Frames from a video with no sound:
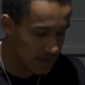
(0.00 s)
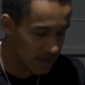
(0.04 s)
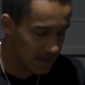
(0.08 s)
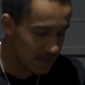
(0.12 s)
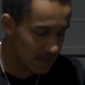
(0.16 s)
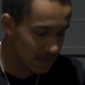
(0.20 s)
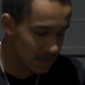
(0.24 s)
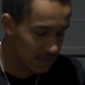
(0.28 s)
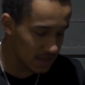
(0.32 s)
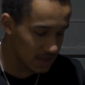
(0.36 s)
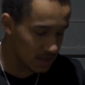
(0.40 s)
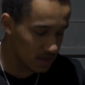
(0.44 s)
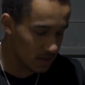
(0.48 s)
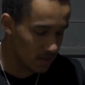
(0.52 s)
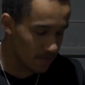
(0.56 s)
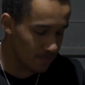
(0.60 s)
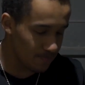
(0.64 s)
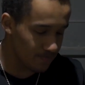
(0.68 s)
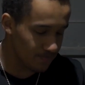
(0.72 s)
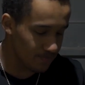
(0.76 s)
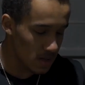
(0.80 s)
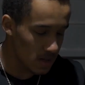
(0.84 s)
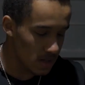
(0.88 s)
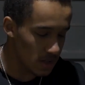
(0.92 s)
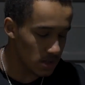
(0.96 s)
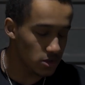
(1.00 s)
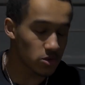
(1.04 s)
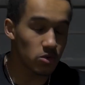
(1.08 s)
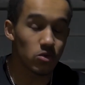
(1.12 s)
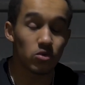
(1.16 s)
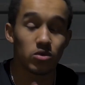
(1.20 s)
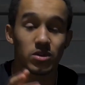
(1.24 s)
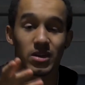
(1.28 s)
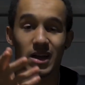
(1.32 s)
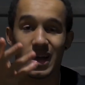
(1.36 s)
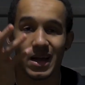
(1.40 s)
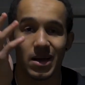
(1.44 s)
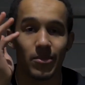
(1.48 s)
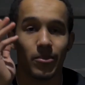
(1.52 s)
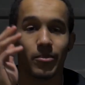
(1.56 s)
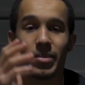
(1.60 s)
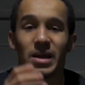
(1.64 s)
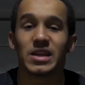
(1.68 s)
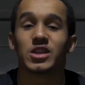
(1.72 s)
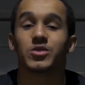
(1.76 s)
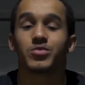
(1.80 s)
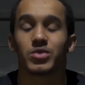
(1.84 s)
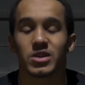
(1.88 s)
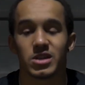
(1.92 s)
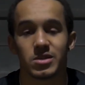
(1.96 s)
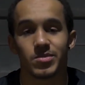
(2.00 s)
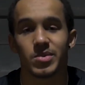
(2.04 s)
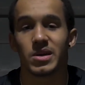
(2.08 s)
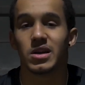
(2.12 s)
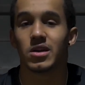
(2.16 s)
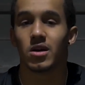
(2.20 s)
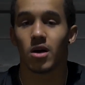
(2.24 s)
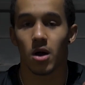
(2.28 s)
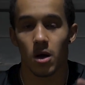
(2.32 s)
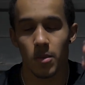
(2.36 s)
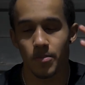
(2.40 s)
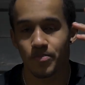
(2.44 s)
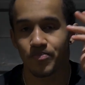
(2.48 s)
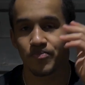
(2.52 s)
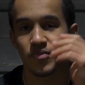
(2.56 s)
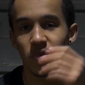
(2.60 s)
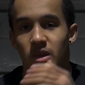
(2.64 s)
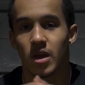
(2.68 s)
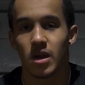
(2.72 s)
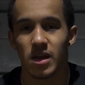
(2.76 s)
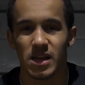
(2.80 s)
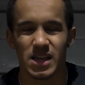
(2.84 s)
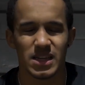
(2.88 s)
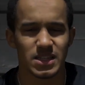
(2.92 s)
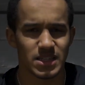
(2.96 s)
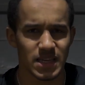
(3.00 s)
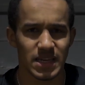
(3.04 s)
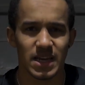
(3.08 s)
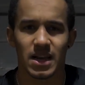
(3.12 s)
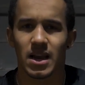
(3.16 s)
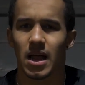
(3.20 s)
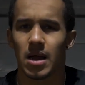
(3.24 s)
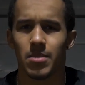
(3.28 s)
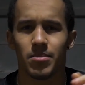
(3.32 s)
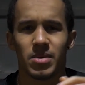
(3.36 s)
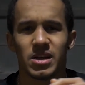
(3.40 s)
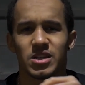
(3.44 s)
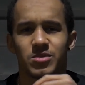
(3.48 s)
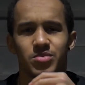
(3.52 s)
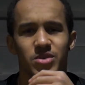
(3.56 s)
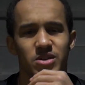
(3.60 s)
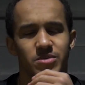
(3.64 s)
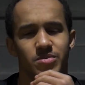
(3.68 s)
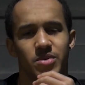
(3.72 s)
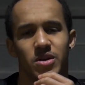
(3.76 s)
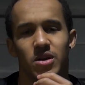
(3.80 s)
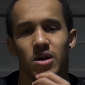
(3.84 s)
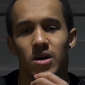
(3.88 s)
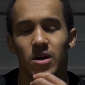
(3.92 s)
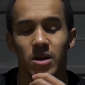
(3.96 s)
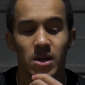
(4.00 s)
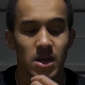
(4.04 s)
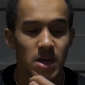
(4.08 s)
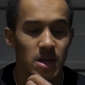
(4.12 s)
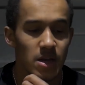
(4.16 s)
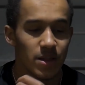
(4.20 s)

It is his all-time bench press PR. It is incline bench press PR.